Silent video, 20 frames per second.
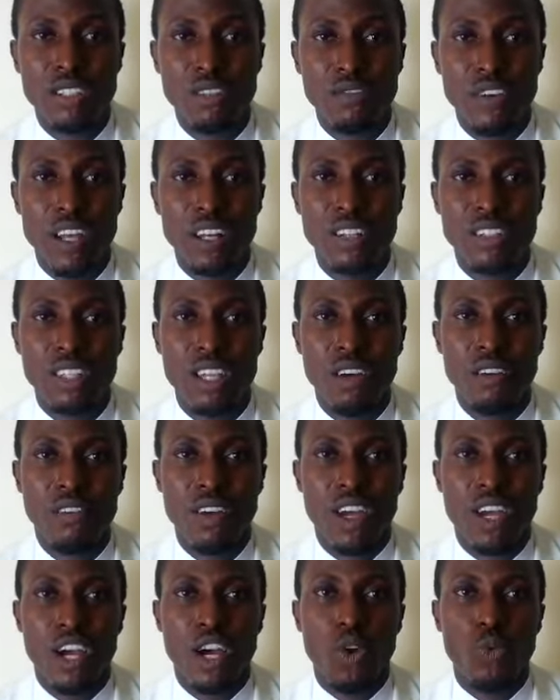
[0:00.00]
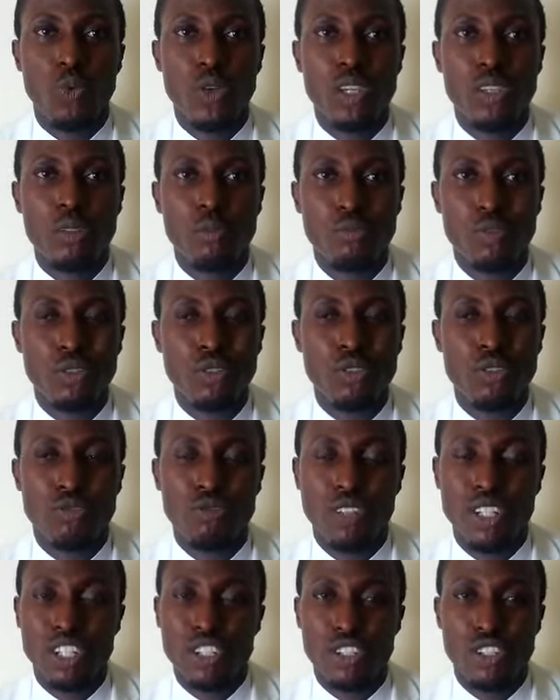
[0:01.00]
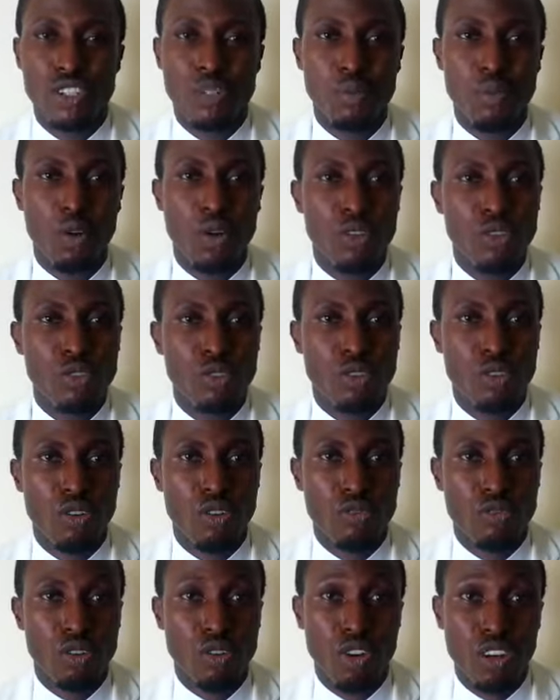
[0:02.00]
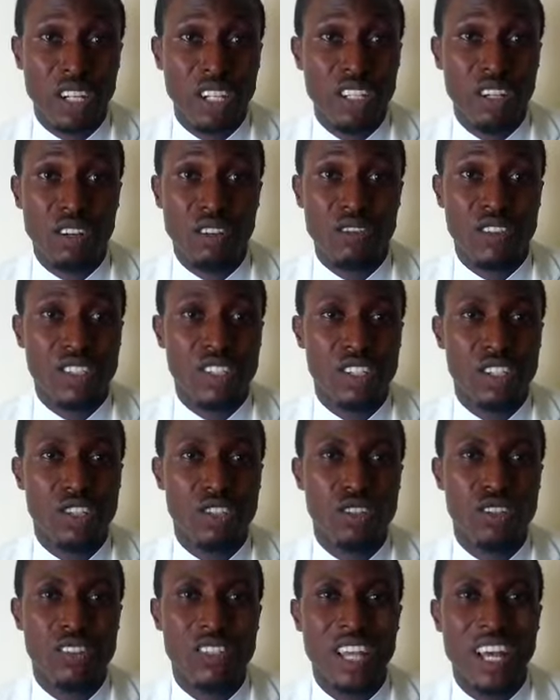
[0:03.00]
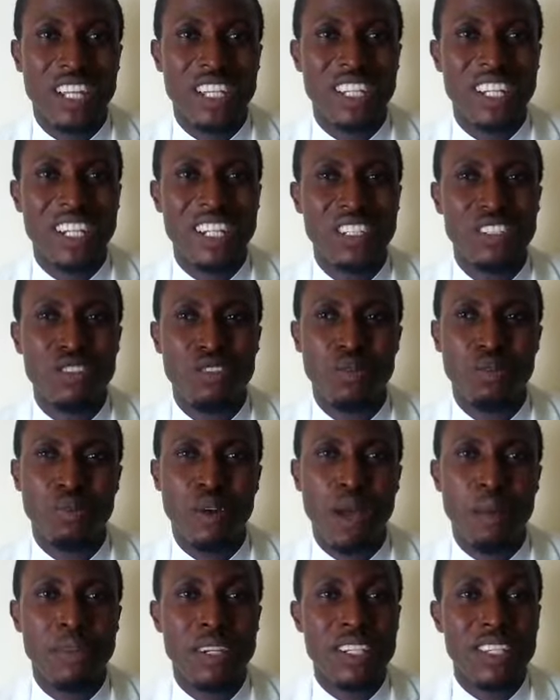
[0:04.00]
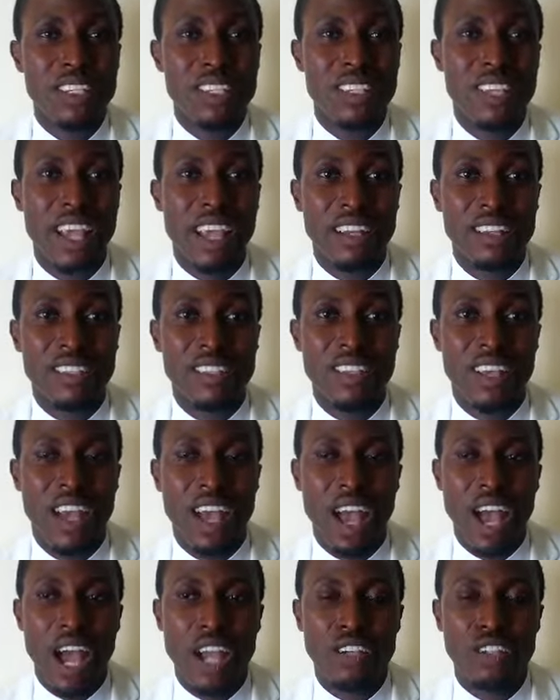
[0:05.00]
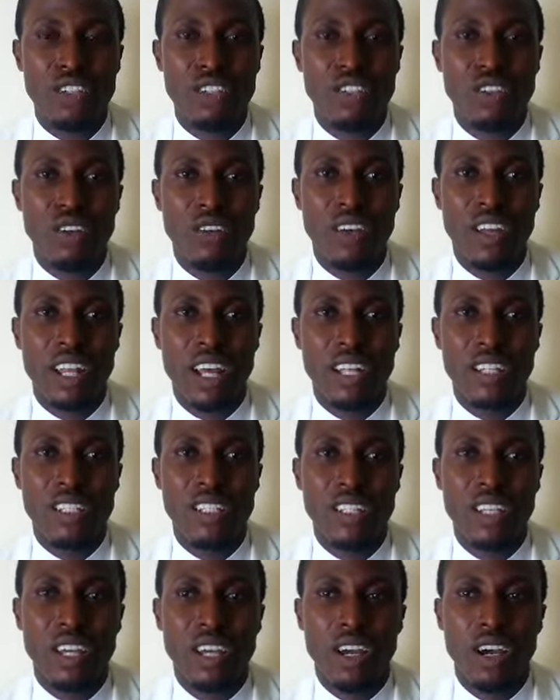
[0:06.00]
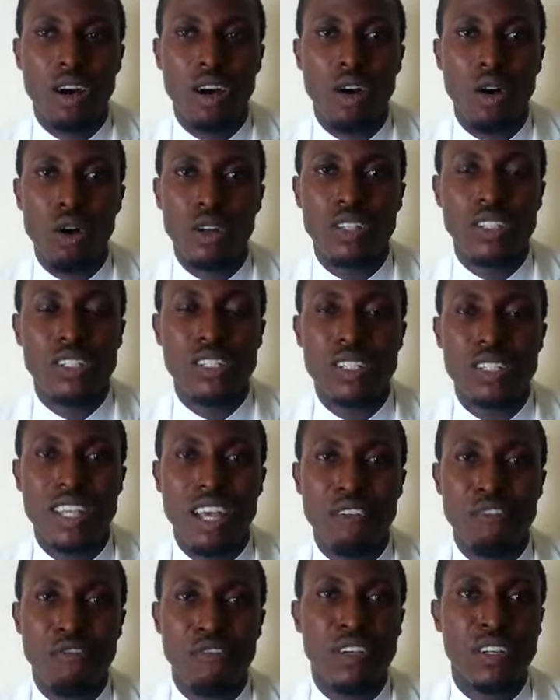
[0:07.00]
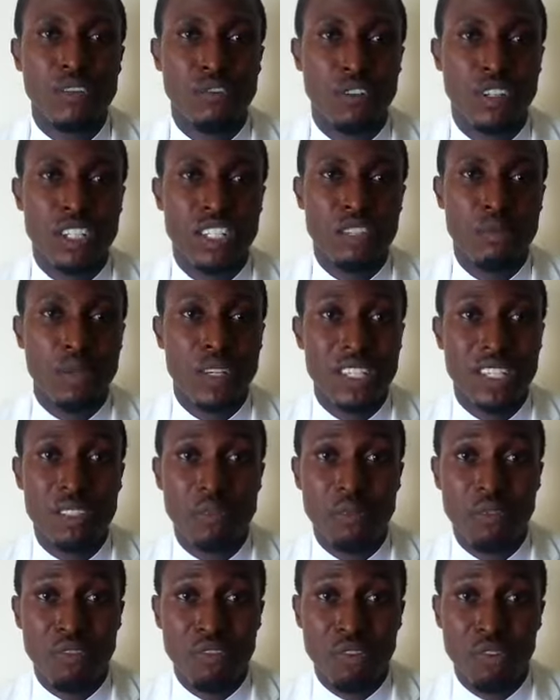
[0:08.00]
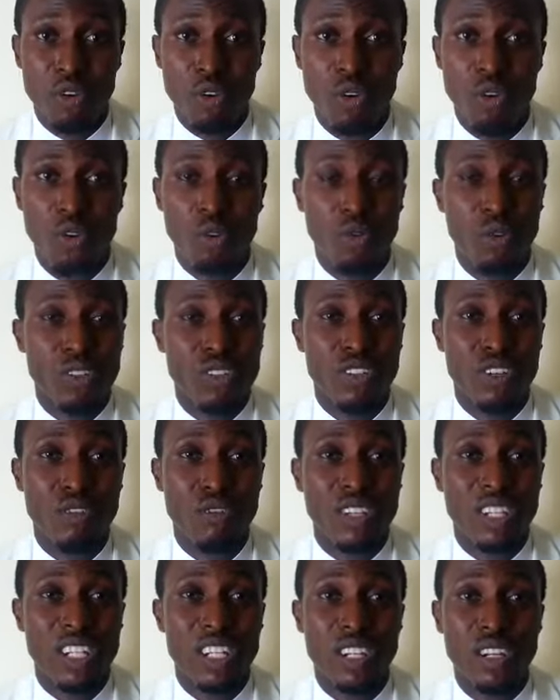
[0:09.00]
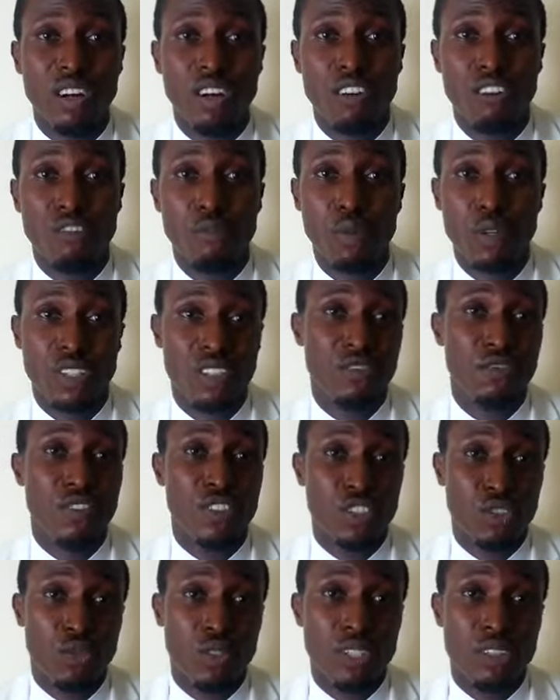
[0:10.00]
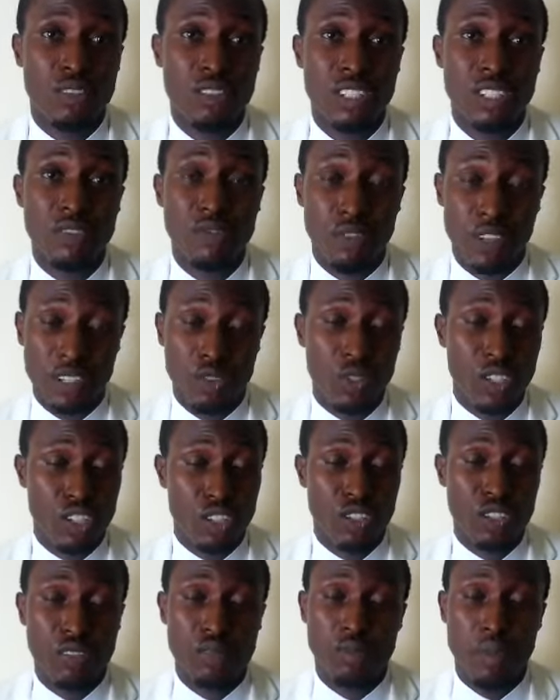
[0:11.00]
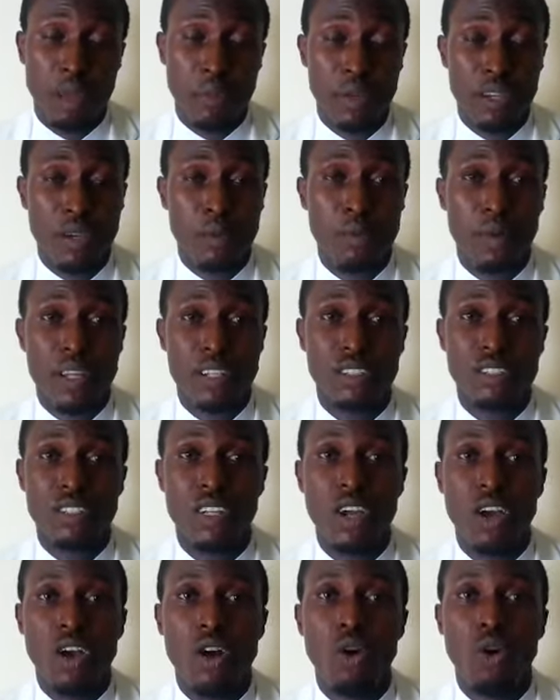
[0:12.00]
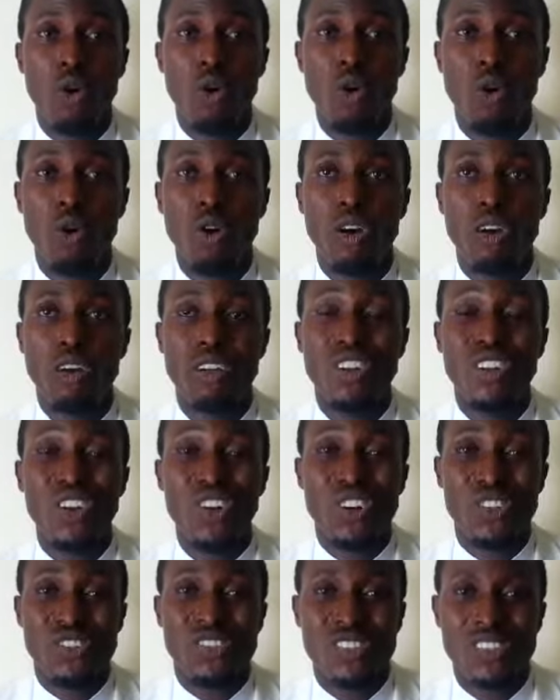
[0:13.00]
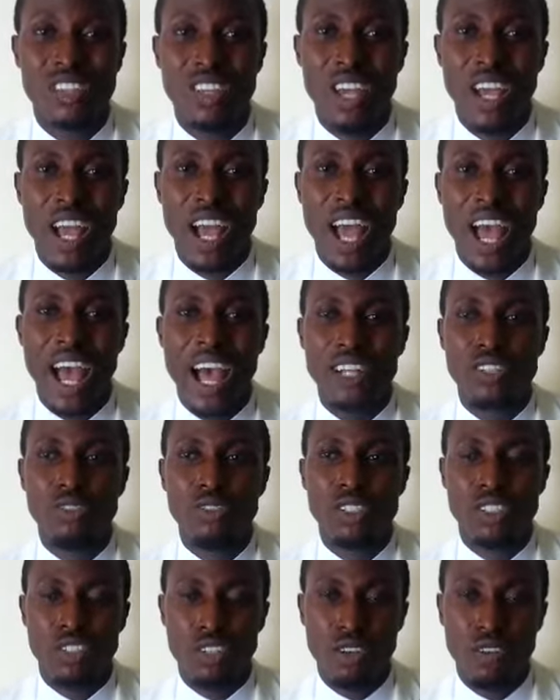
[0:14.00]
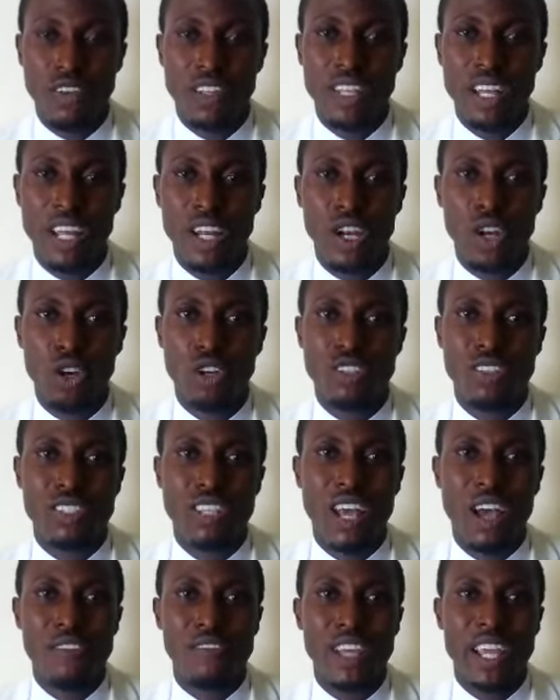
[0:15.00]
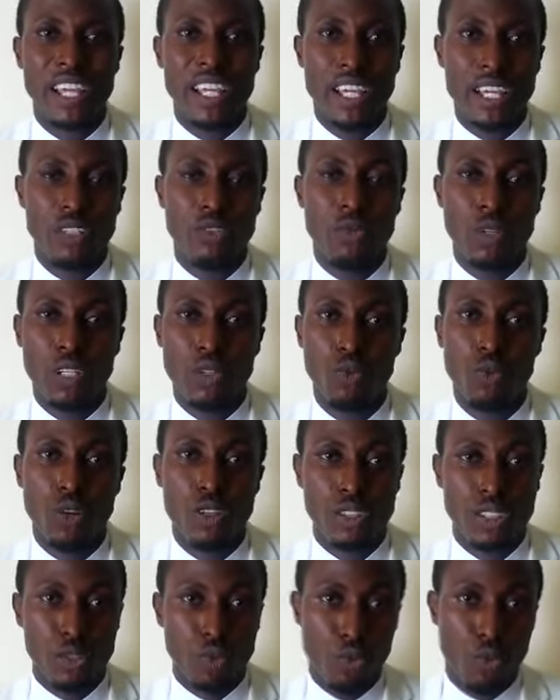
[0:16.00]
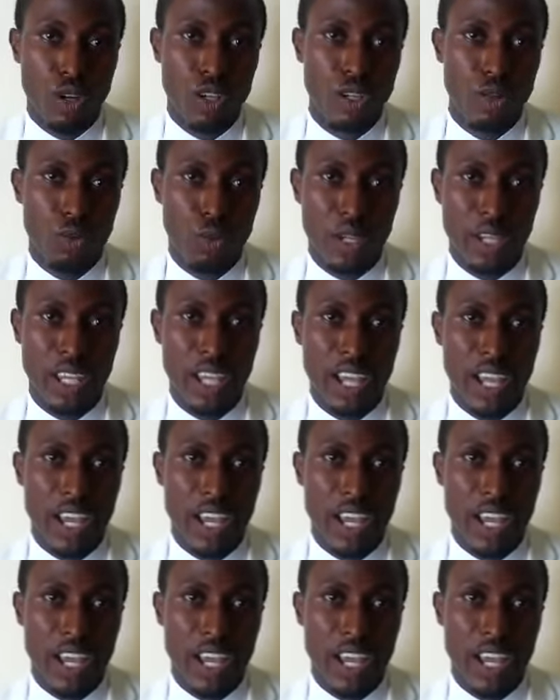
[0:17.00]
You find yourself, we build those relationships on those ungodly conversations, and they lead to probably sex, and you discover that all the things I felt for this person before was not really love, but infatuation, I beg your pardon, or lust. And you discover that lust, after he gets what he wants, he walk away.